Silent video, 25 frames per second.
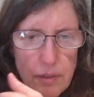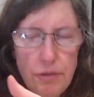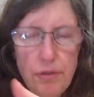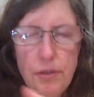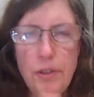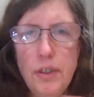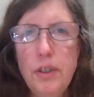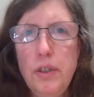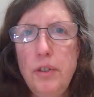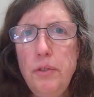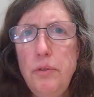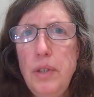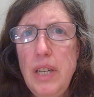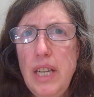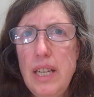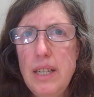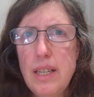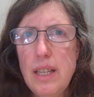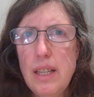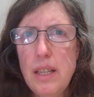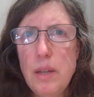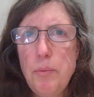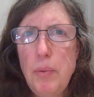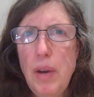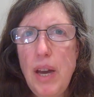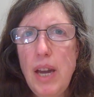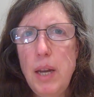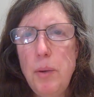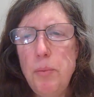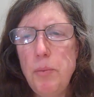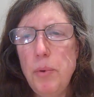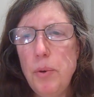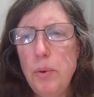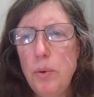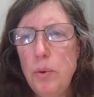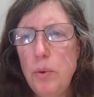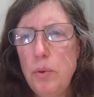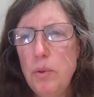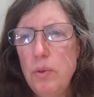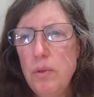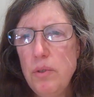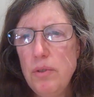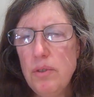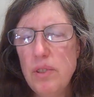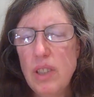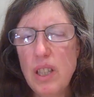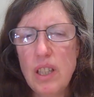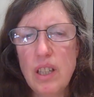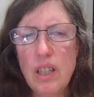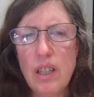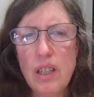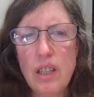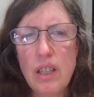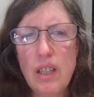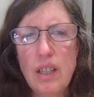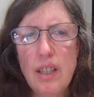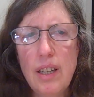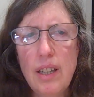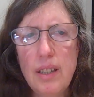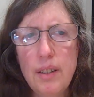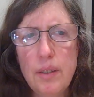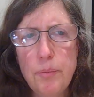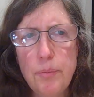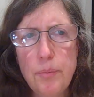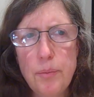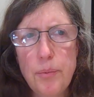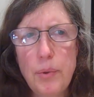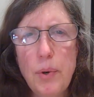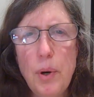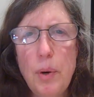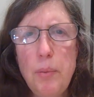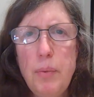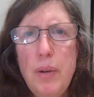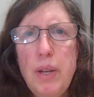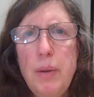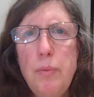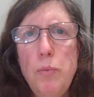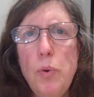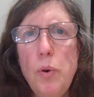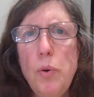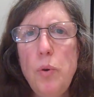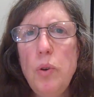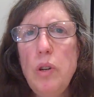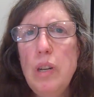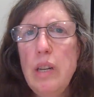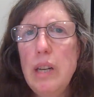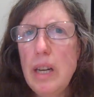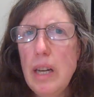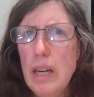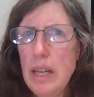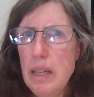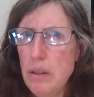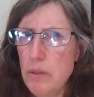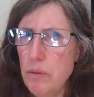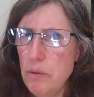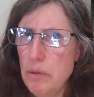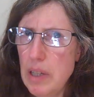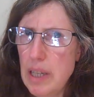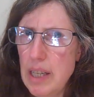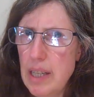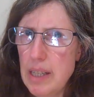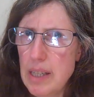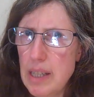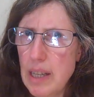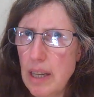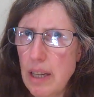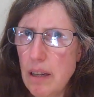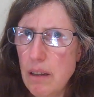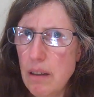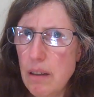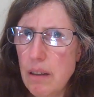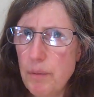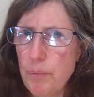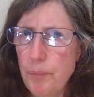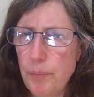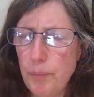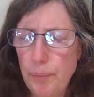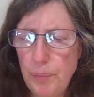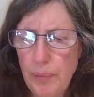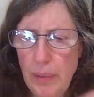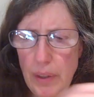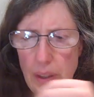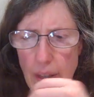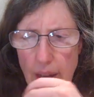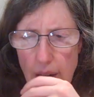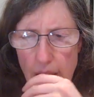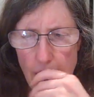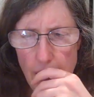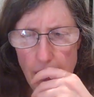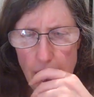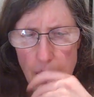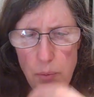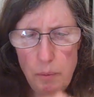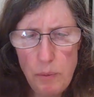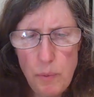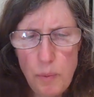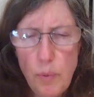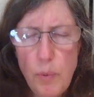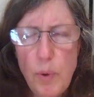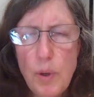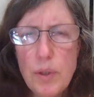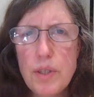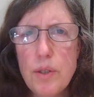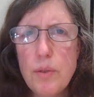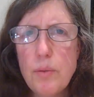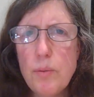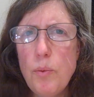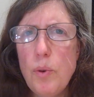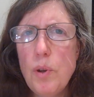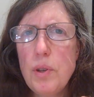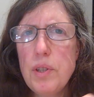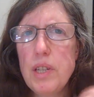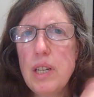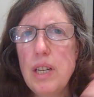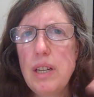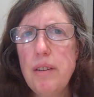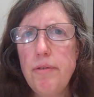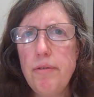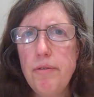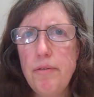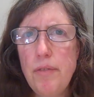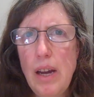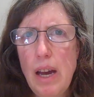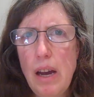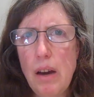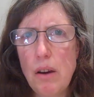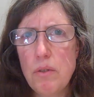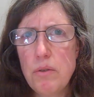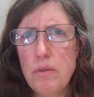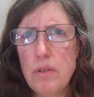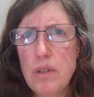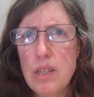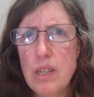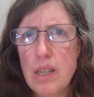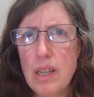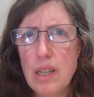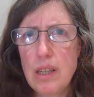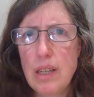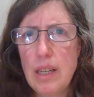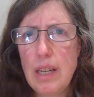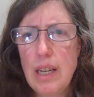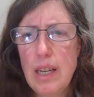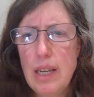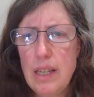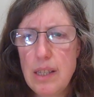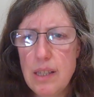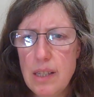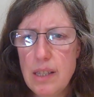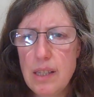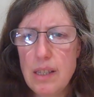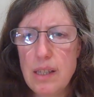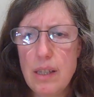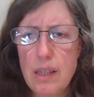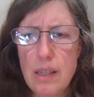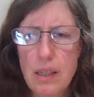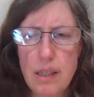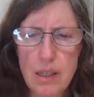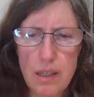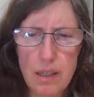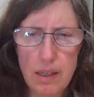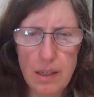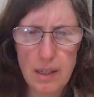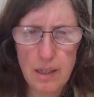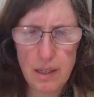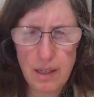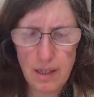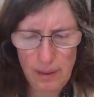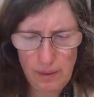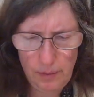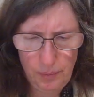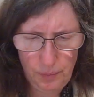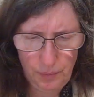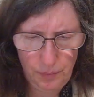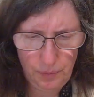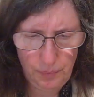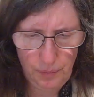for reading the paper, or probably more light reading. What I've found is that